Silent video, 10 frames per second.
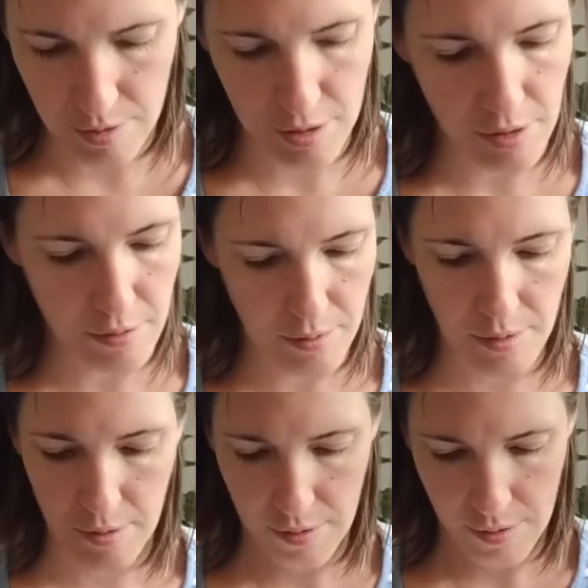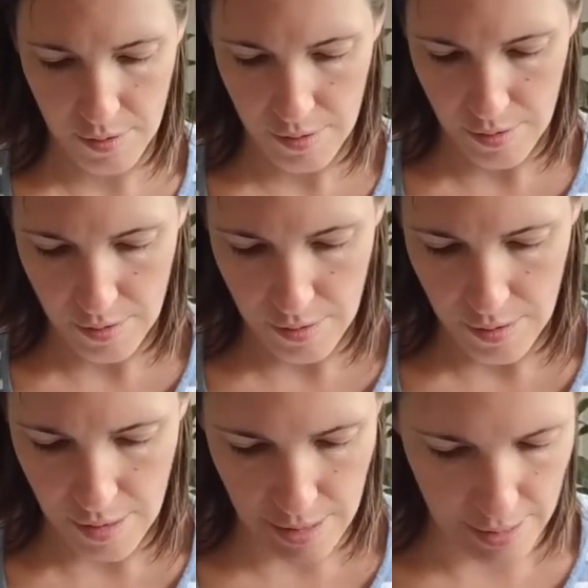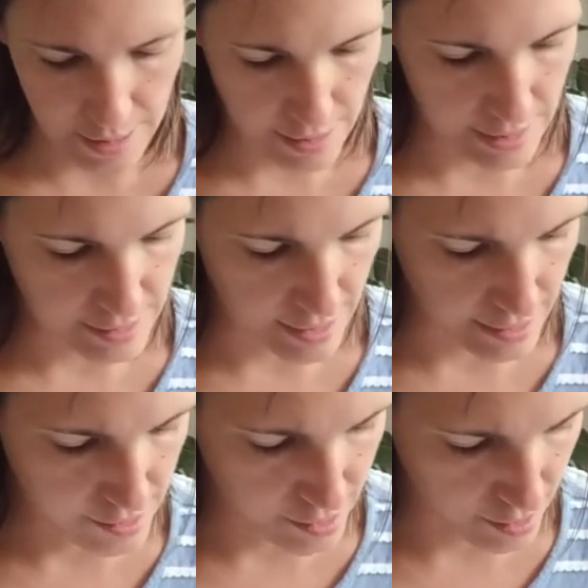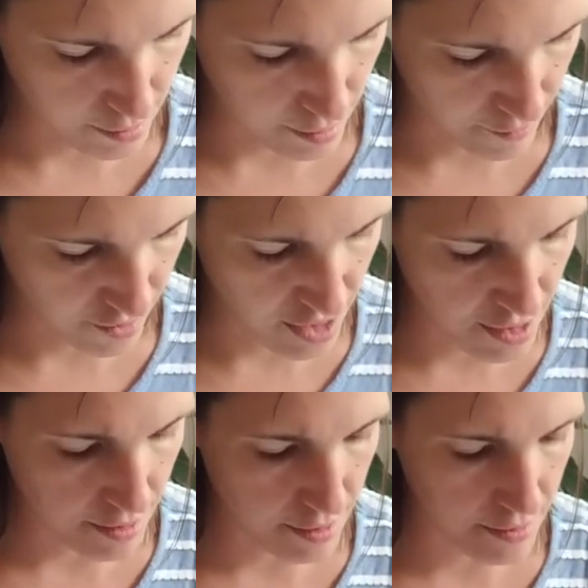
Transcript: 2, and then these last 2 over here.